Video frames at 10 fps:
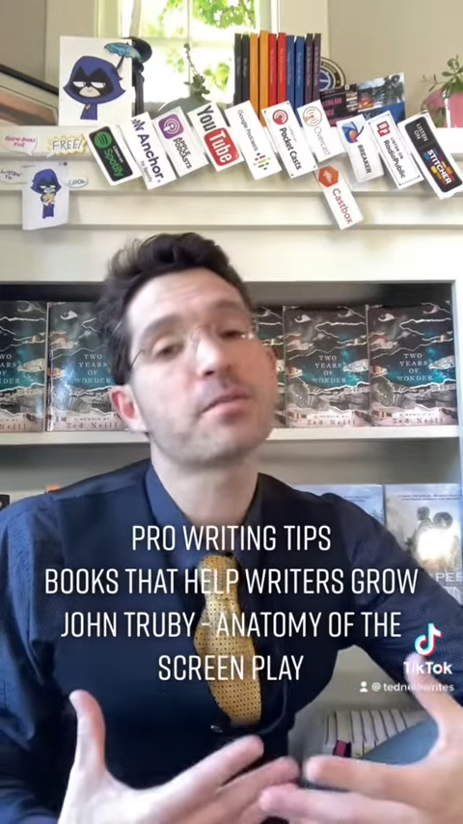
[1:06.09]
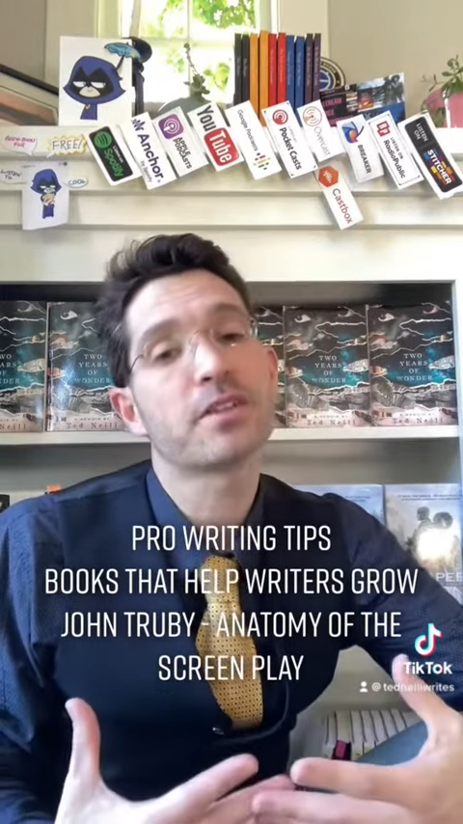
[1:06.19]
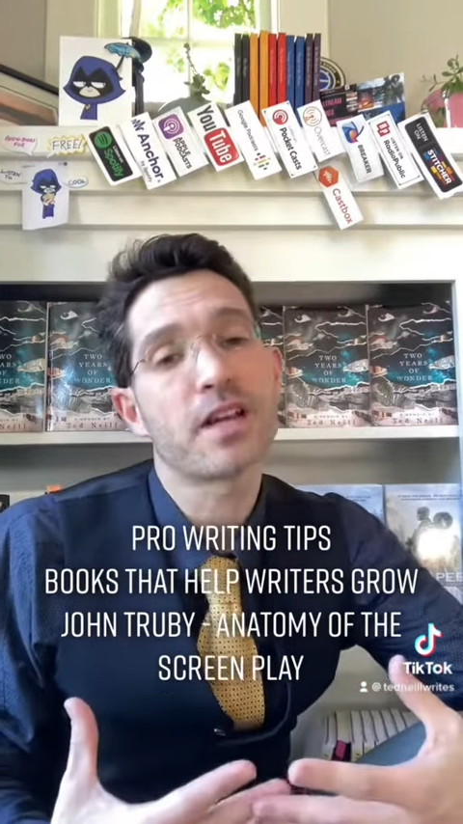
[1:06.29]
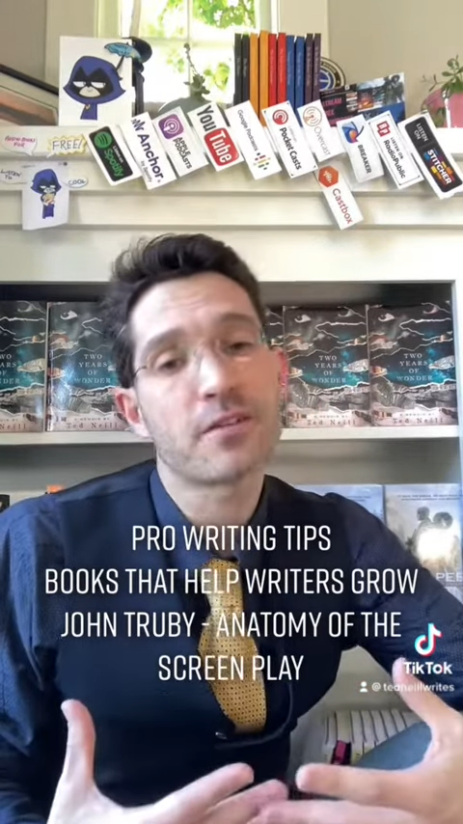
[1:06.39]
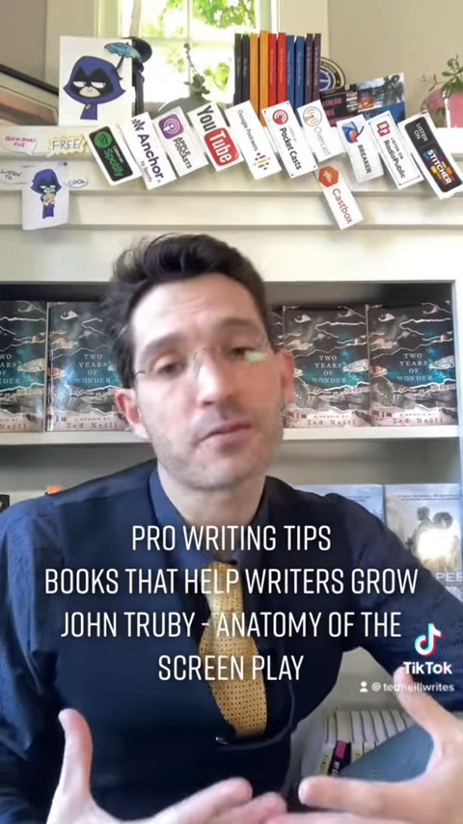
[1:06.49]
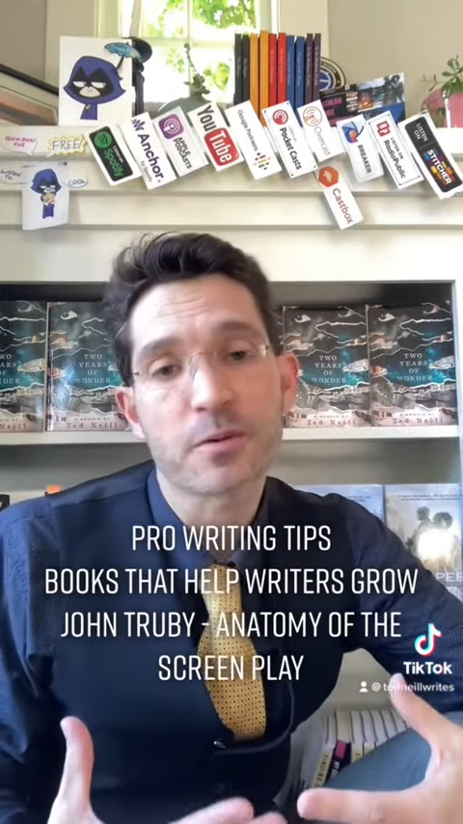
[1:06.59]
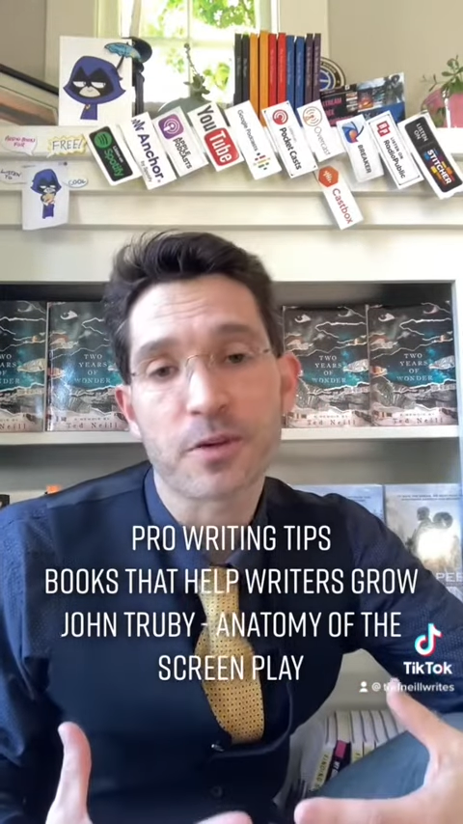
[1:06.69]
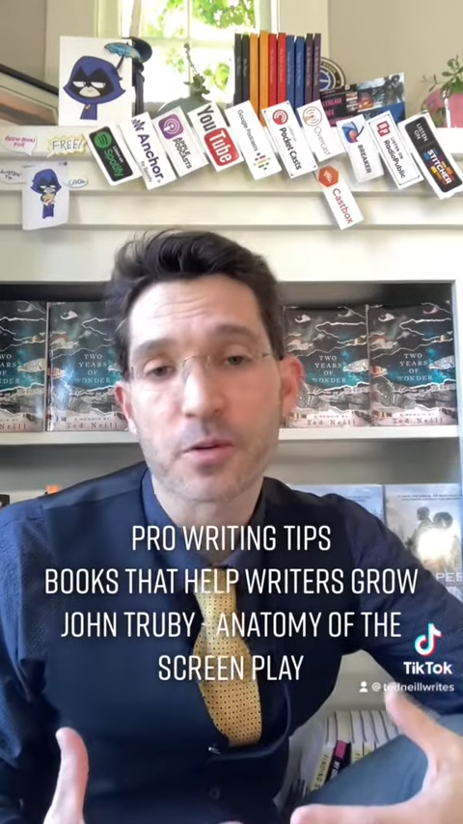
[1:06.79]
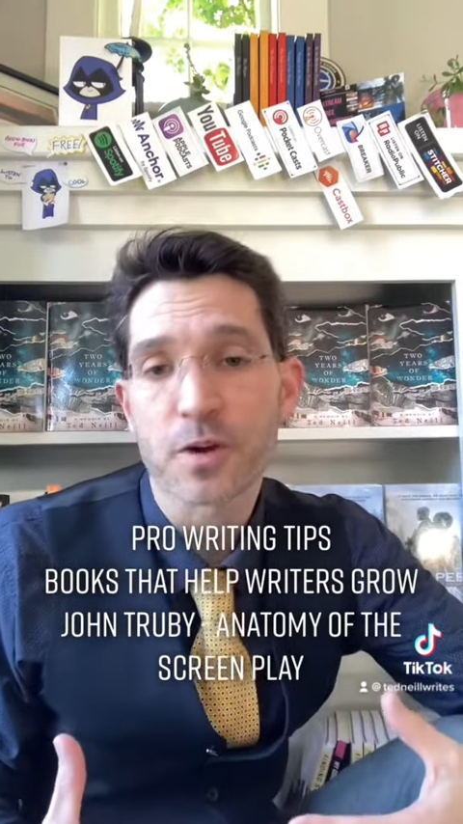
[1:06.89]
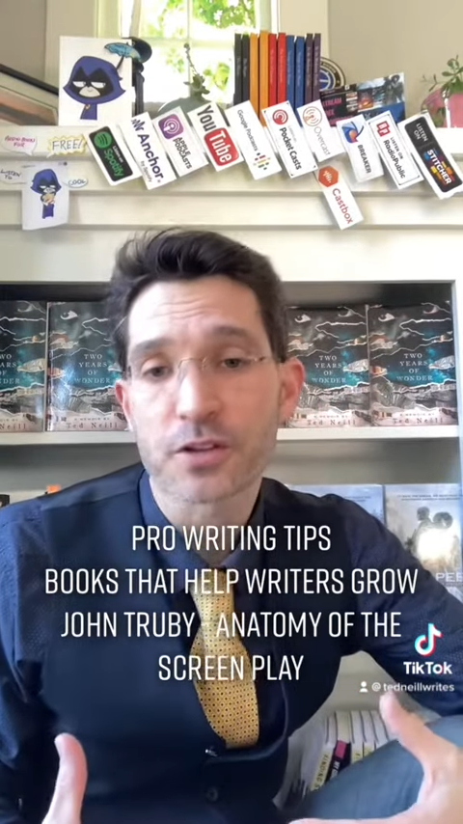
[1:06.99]
alive for me when I
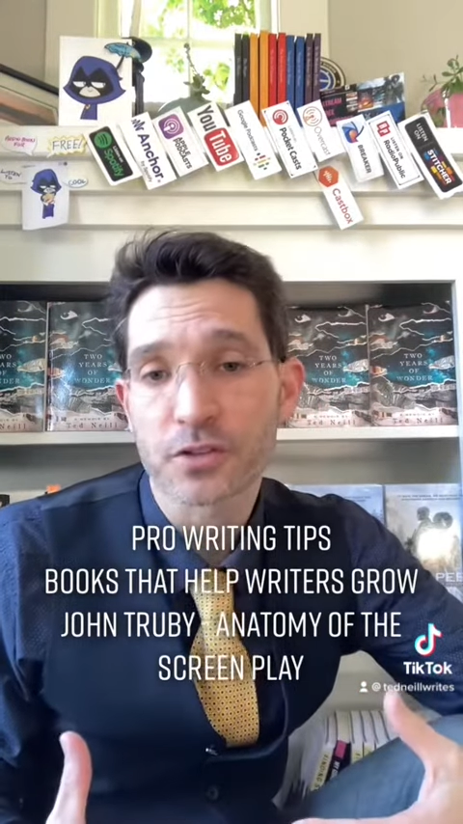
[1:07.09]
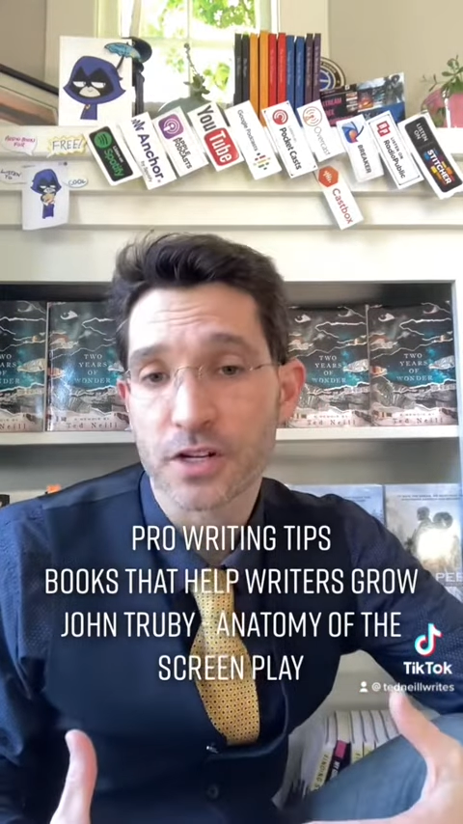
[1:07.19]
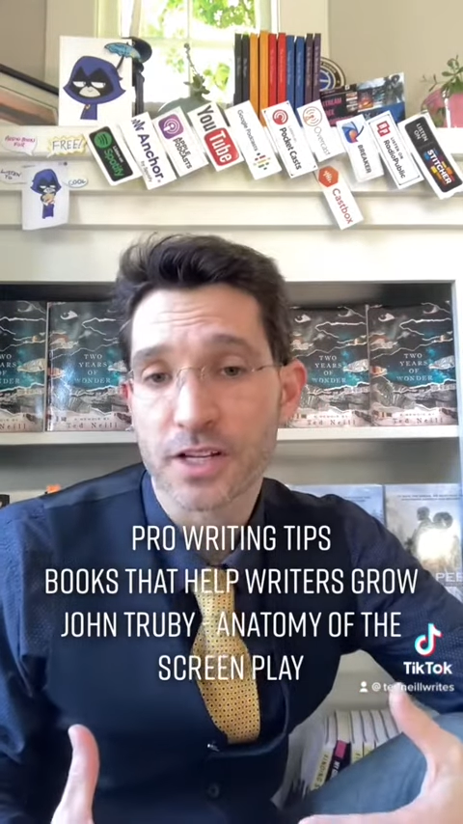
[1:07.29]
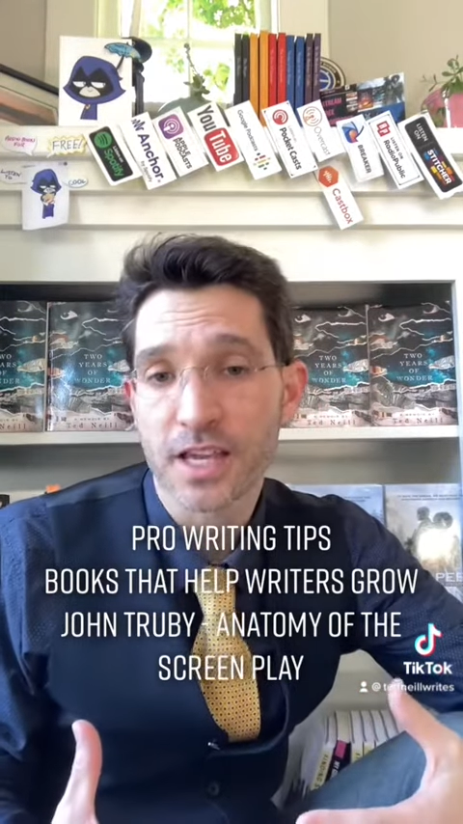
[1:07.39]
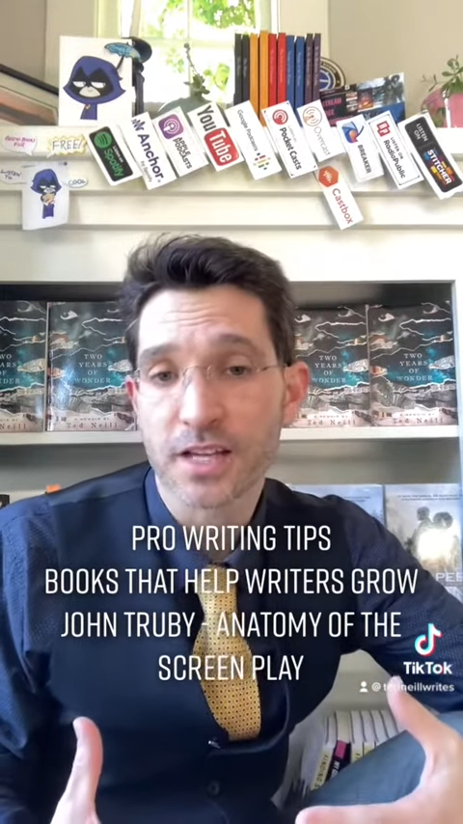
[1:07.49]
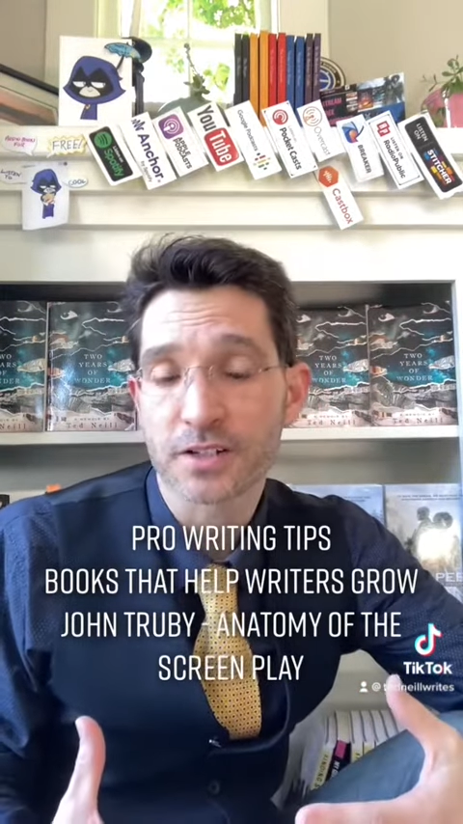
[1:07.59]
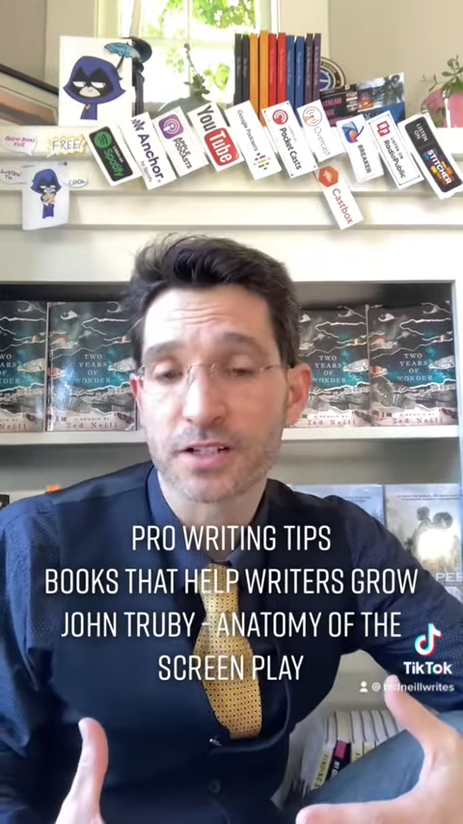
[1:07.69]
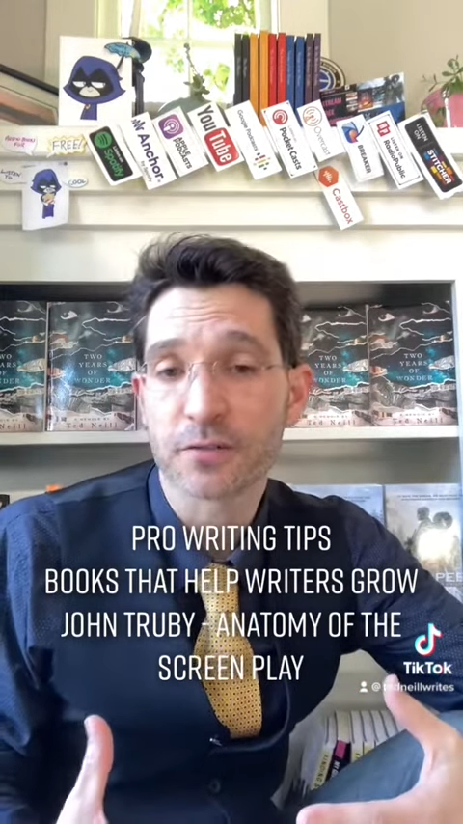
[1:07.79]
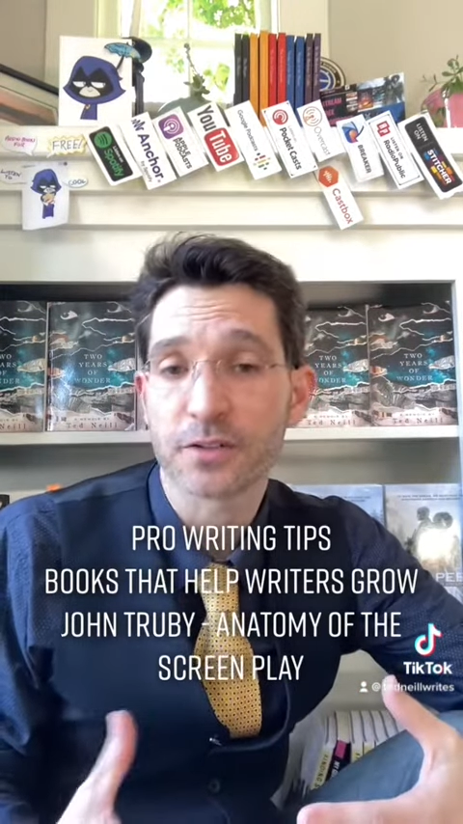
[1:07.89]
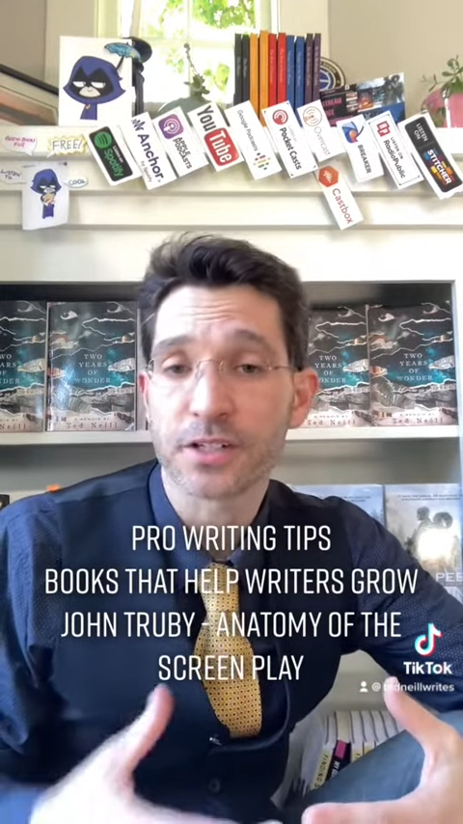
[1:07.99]
watched Arcane on
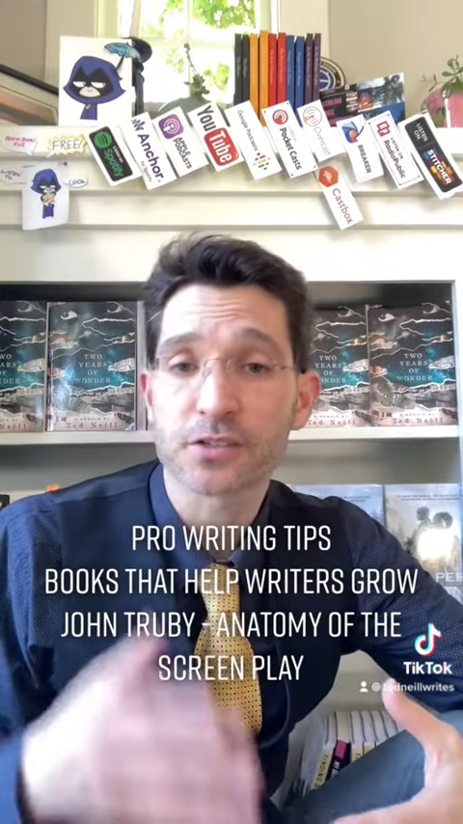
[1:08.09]
Netflix,